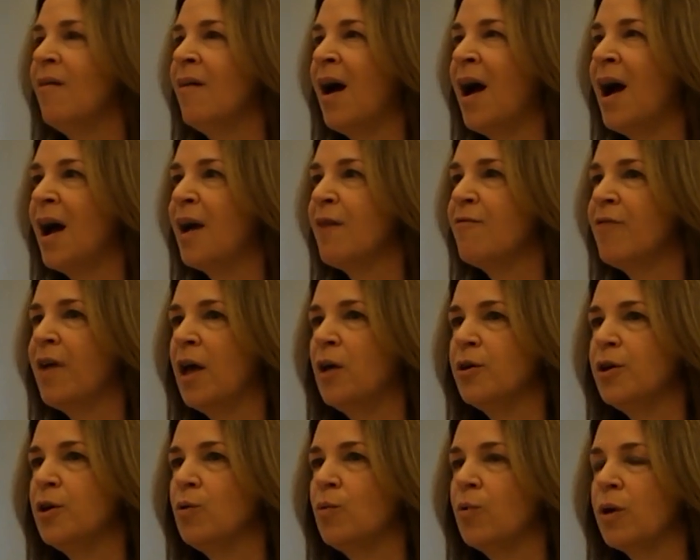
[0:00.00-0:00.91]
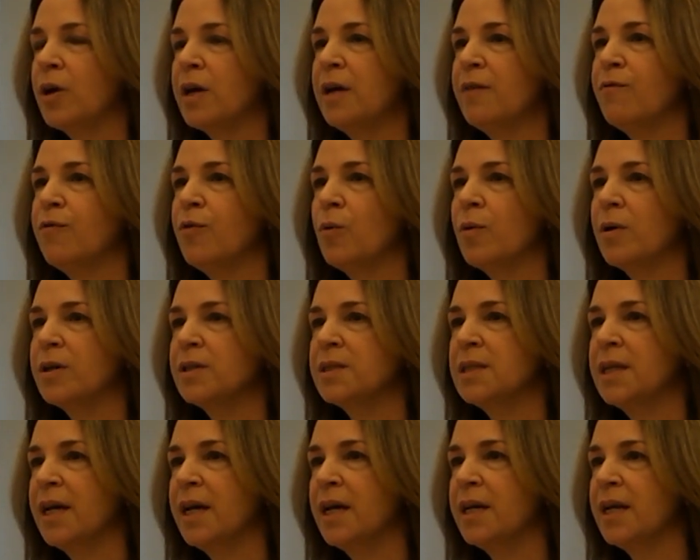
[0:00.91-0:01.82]
high-value working
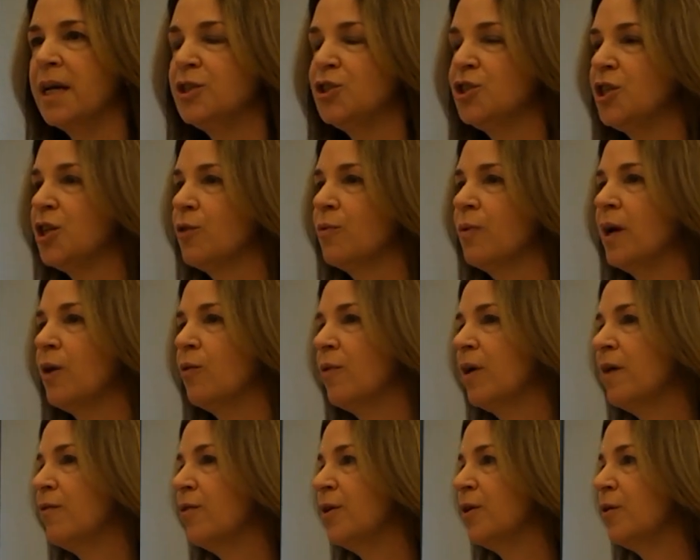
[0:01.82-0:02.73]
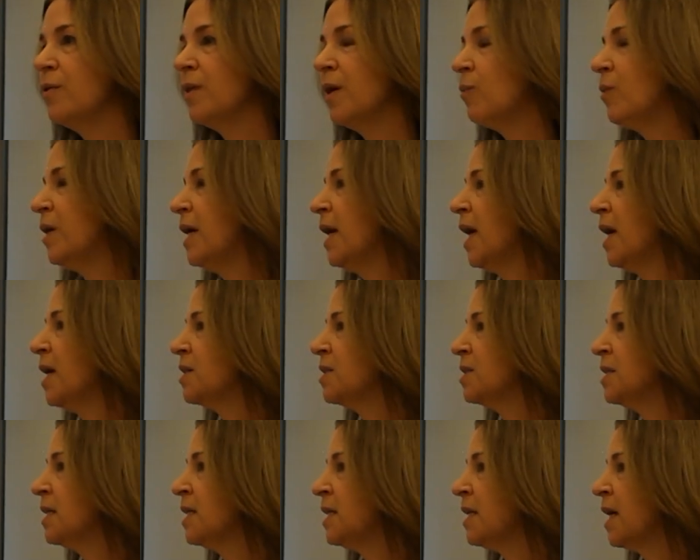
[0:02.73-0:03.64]
forest land and generate revenue that we
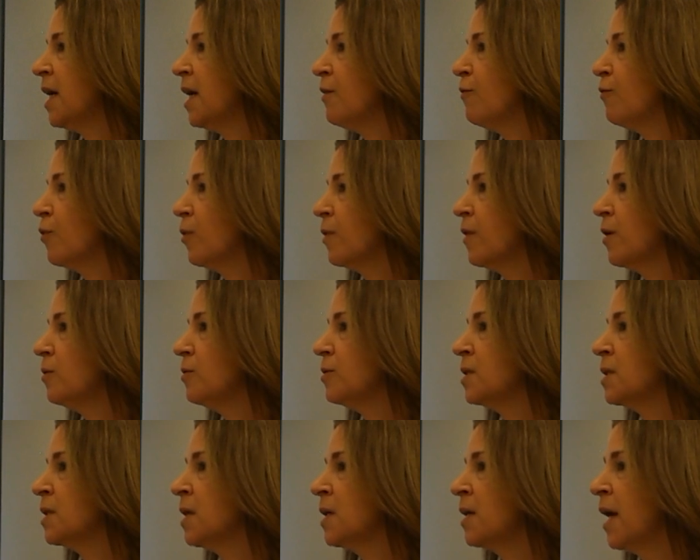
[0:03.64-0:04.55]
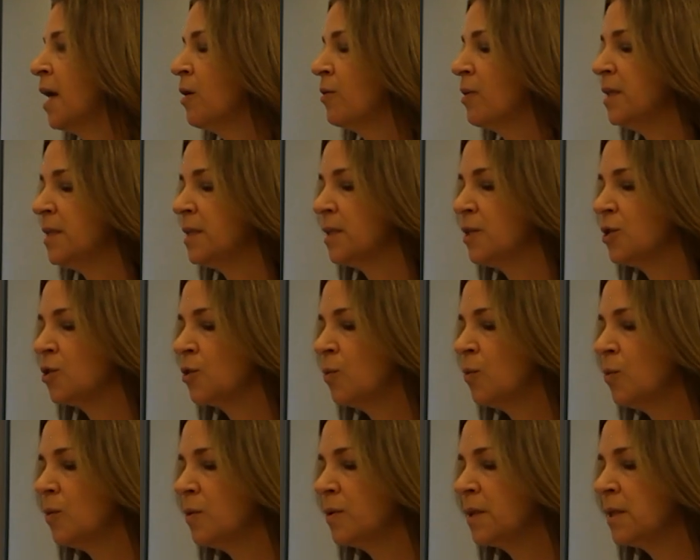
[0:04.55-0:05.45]
can't today for those counties and
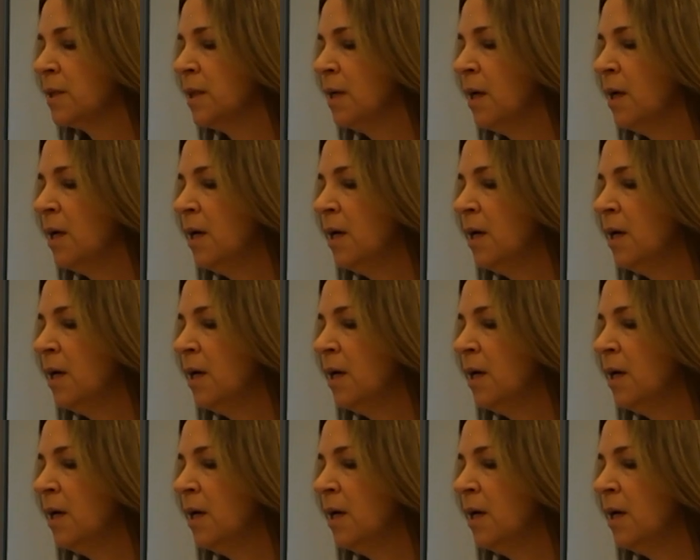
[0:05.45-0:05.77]
schools.